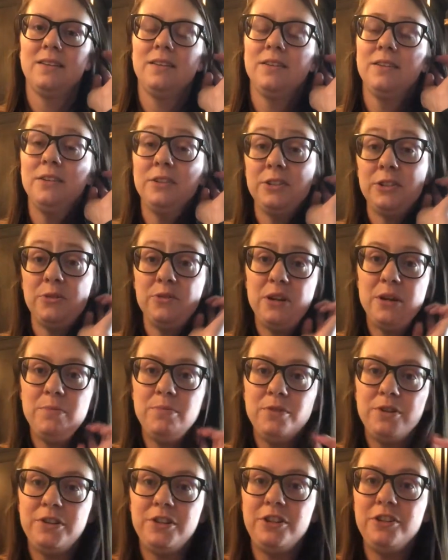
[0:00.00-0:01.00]
So
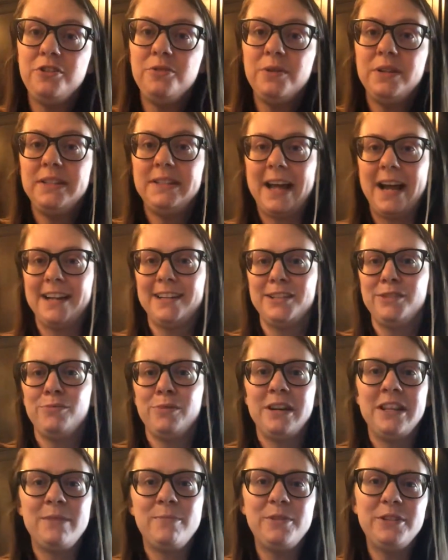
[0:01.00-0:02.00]
number 2 is actually
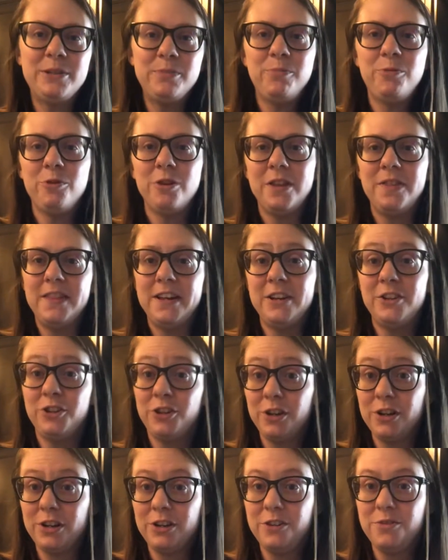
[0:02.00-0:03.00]
one of the most important things you're
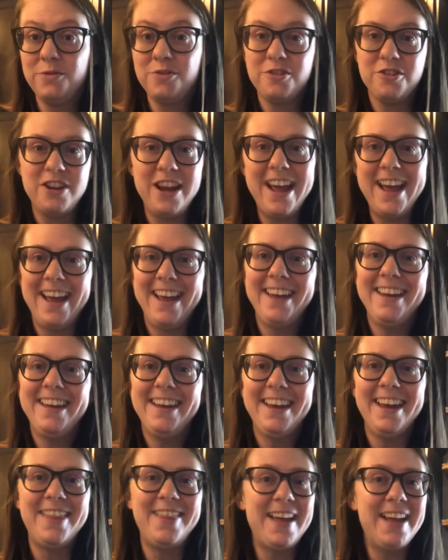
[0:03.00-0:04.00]
gonna do in your day,
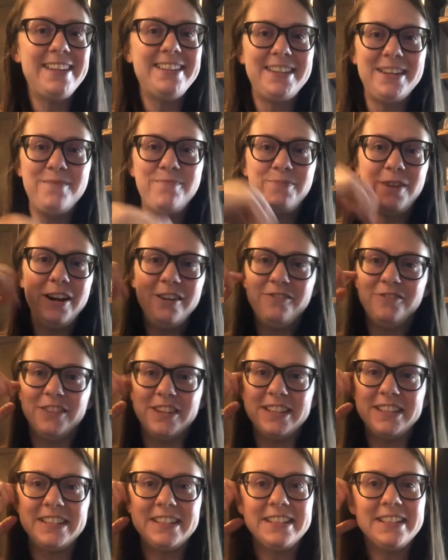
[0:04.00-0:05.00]
and that's eat
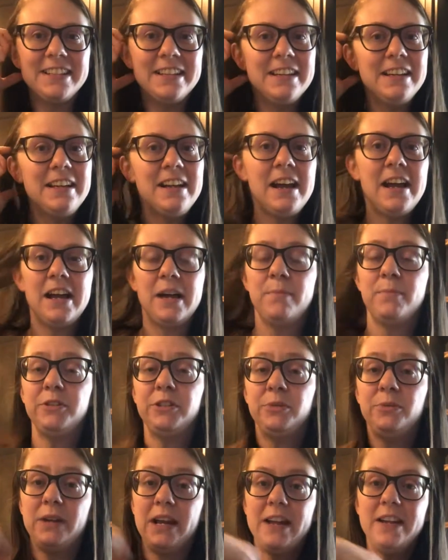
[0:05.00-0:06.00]
breakfast.
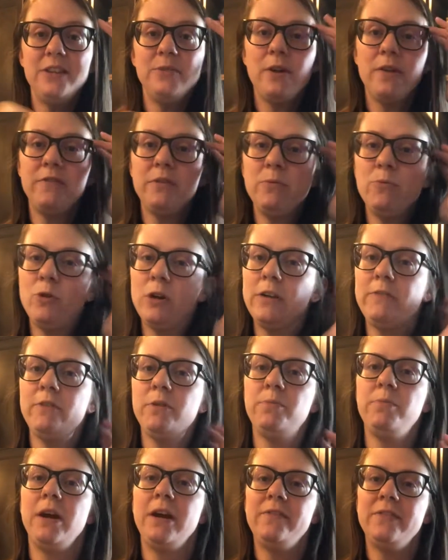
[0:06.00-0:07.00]
So what I do every morning for
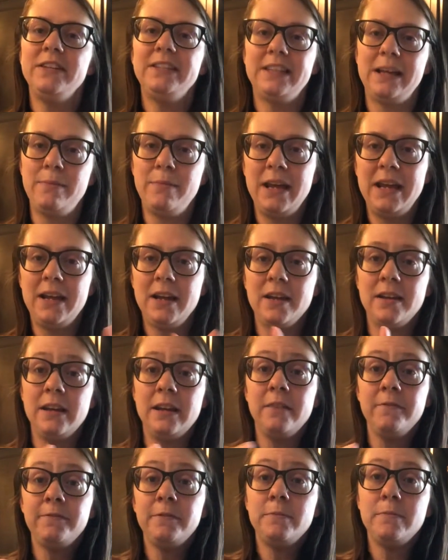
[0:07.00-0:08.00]
breakfast, I make an
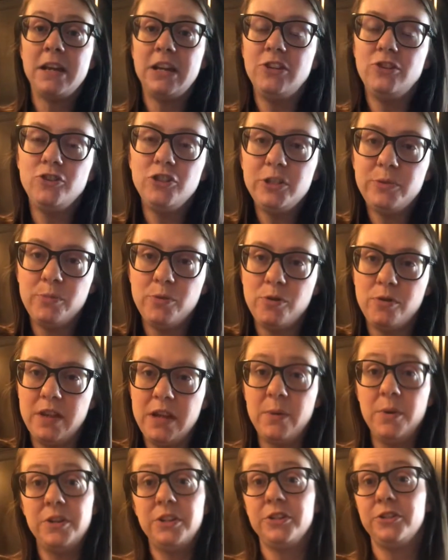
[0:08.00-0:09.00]
inflammation smoothie,
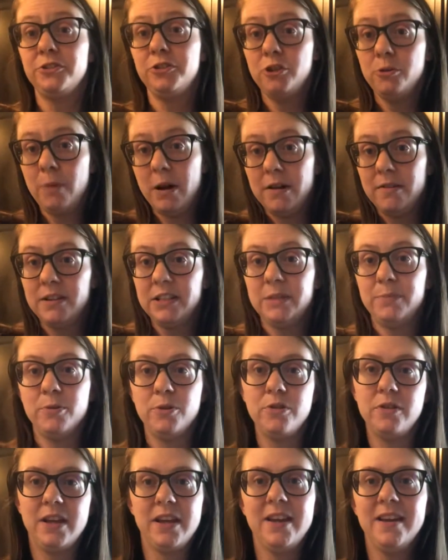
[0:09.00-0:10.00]
which is a turmeric
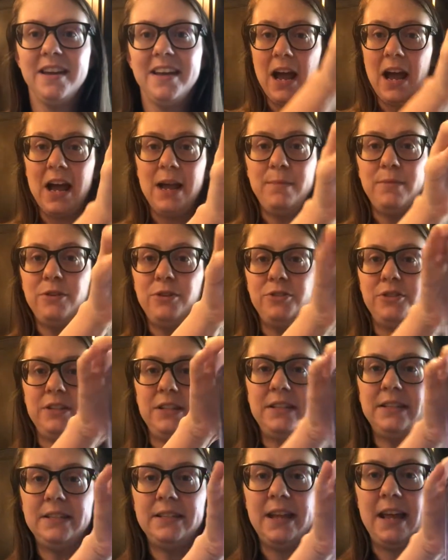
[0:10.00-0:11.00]
smoothie. I'm
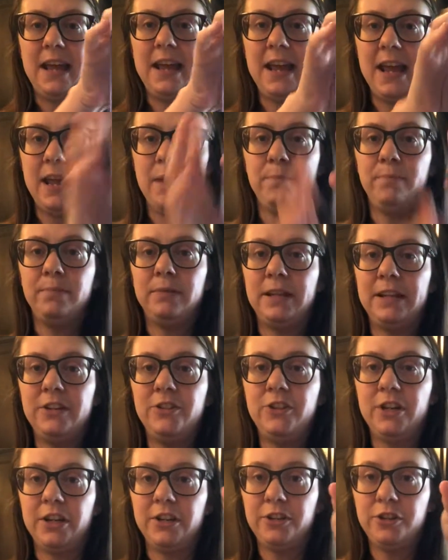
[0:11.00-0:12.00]
using today a
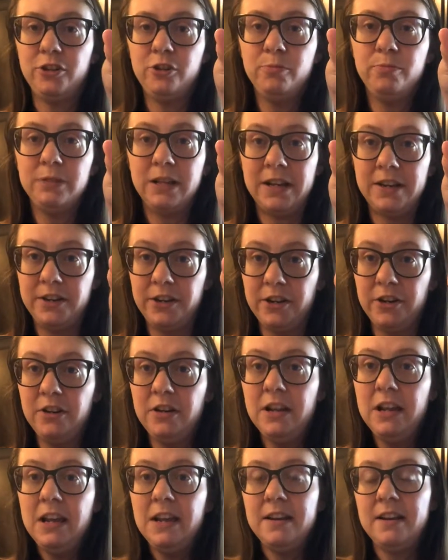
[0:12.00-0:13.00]
BlendJet 2 blender.
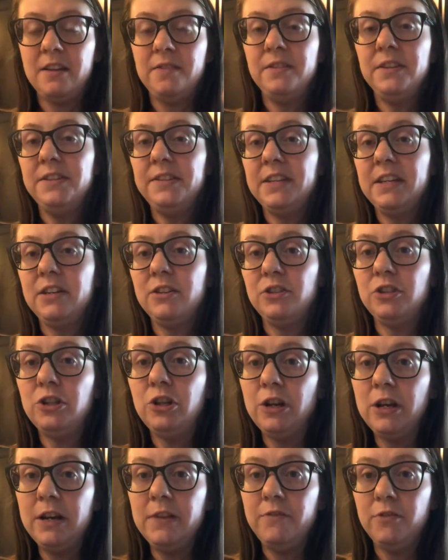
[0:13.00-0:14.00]
Now this thing is
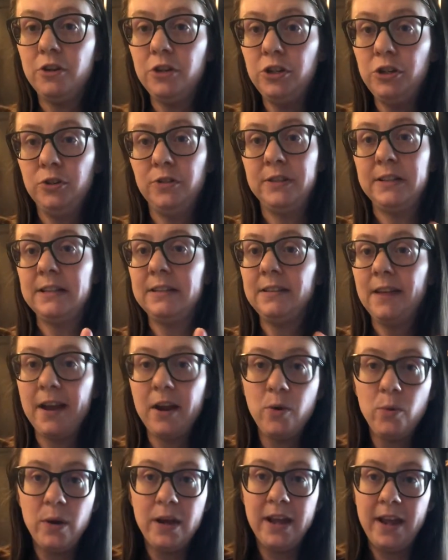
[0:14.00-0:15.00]
good if you're using
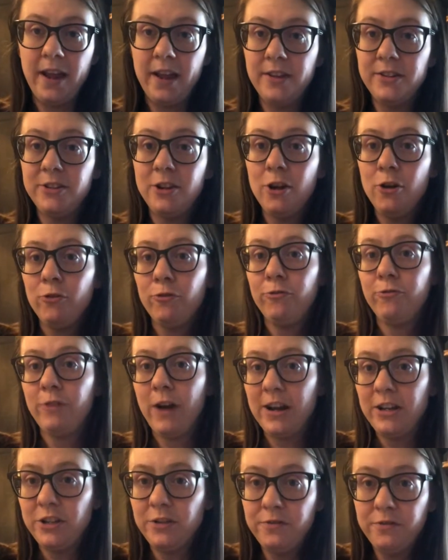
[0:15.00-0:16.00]
liquids,
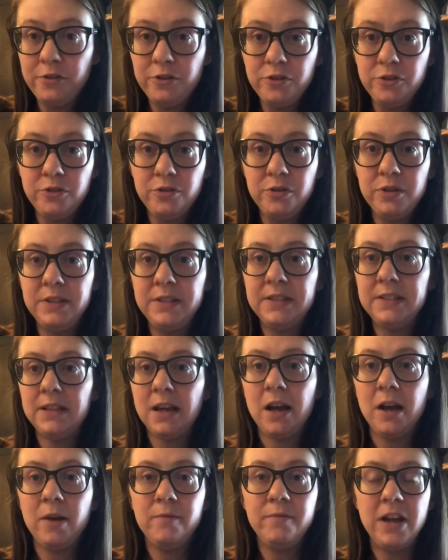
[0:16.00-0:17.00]
fresh foods,
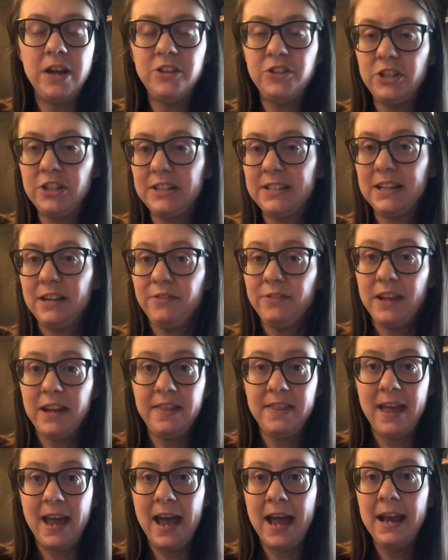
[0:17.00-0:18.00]
veggies, stuff like
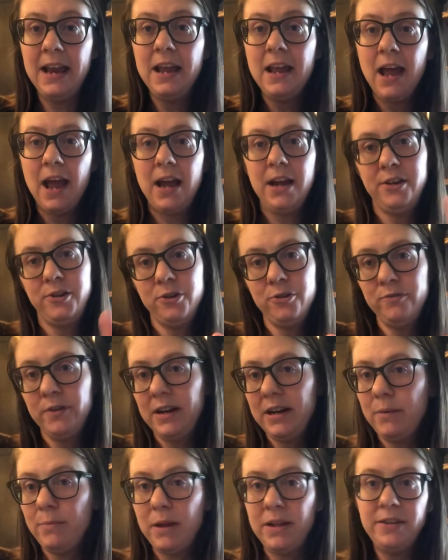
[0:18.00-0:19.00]
that. I don't
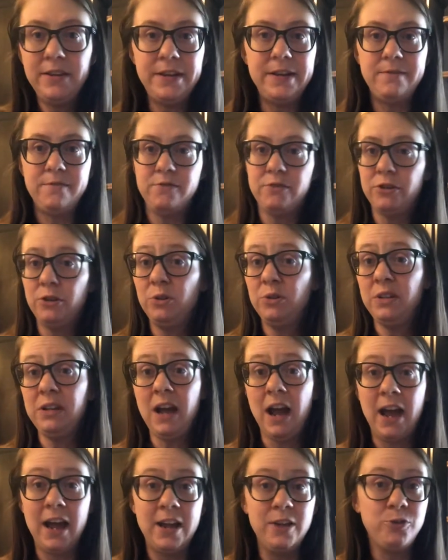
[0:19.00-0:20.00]
recommend it if you're using
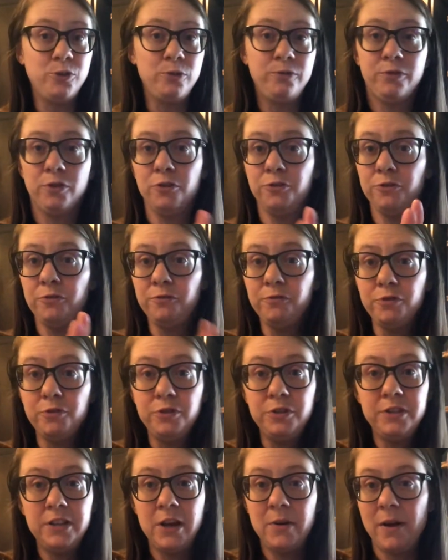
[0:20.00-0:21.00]
ice or frozen
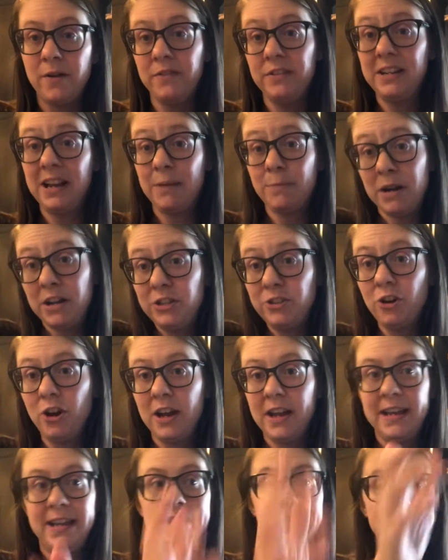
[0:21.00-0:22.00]
foods though. Every time I try
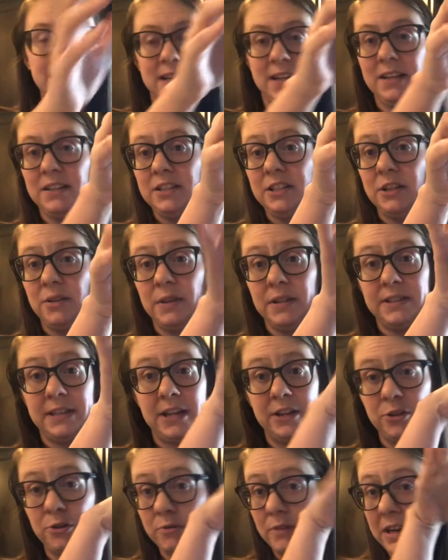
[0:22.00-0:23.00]
it gets stuck, so I
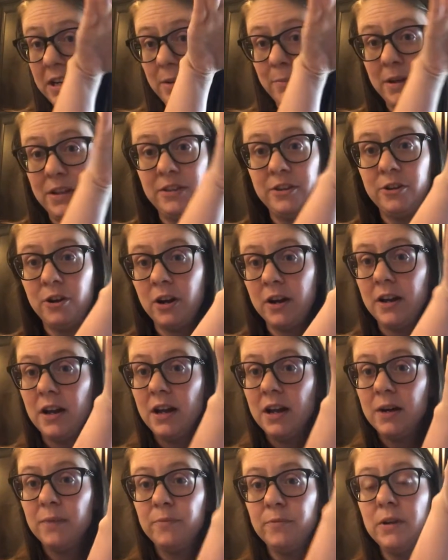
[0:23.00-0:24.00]
don't recommend it
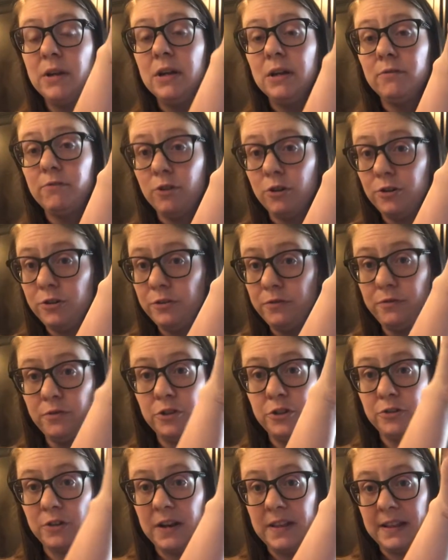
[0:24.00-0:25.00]
on frozen
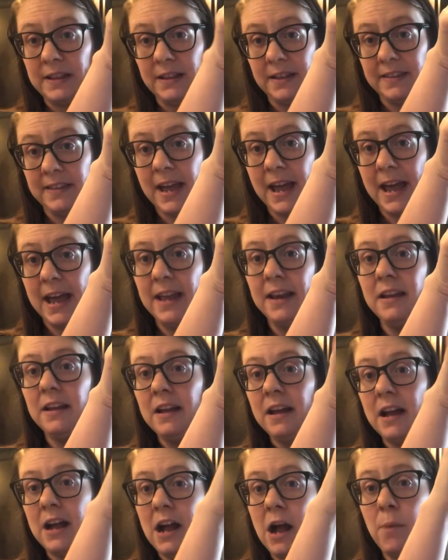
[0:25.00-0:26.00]
foods or anything like that.
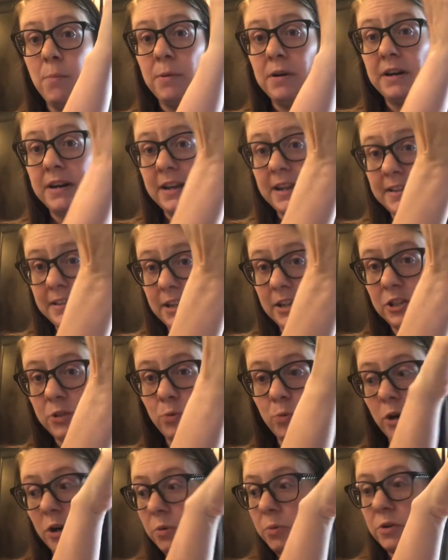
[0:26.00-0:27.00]
But it does
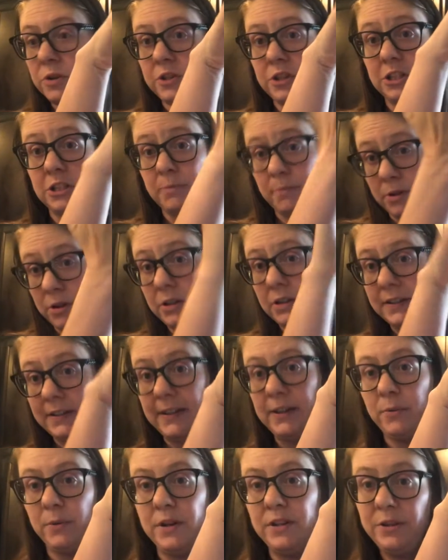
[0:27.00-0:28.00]
work with just milk and
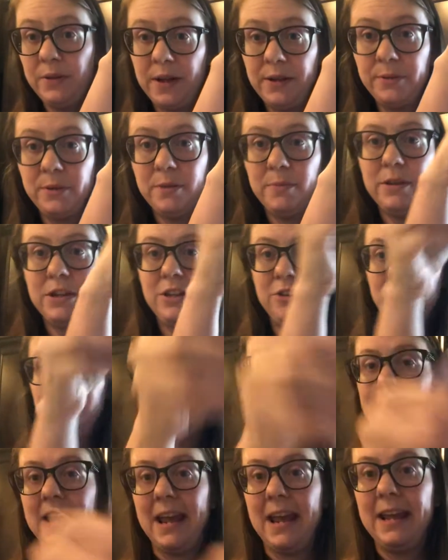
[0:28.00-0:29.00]
liquid. So that's what I'm gonna use
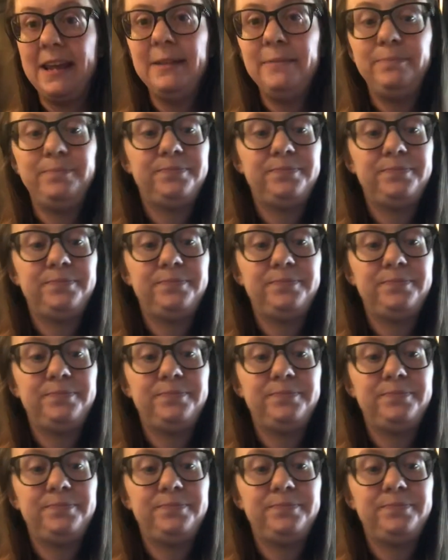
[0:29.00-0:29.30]
today.